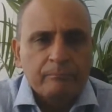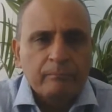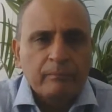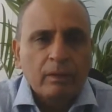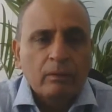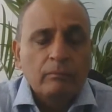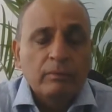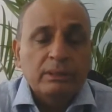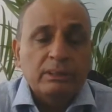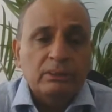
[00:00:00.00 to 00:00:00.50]

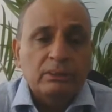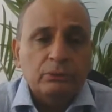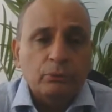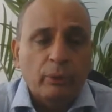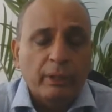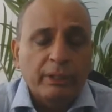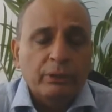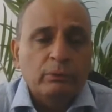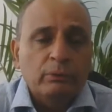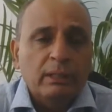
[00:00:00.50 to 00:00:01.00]
which is showing
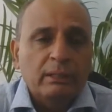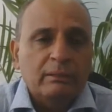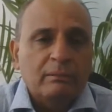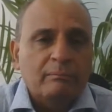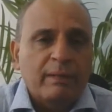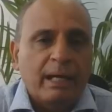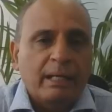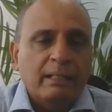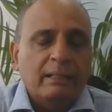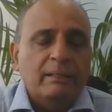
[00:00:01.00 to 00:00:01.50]
you that the
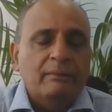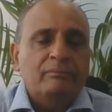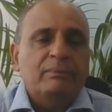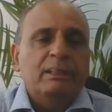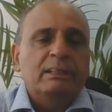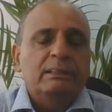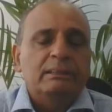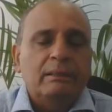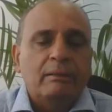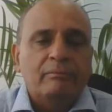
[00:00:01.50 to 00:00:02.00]
Bank Nifty
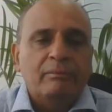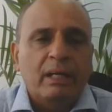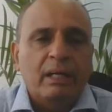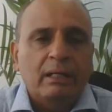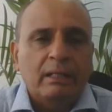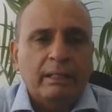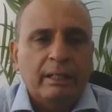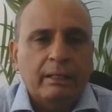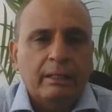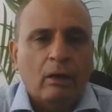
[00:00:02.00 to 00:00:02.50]
is
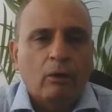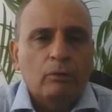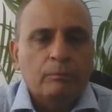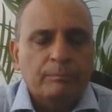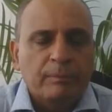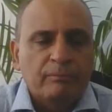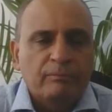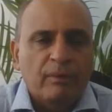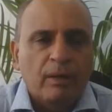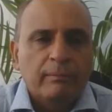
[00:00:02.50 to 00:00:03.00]
definitely an
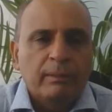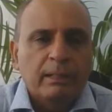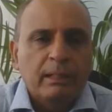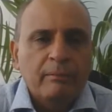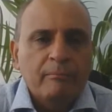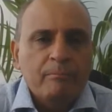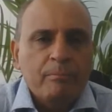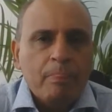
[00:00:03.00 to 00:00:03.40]
outperformer.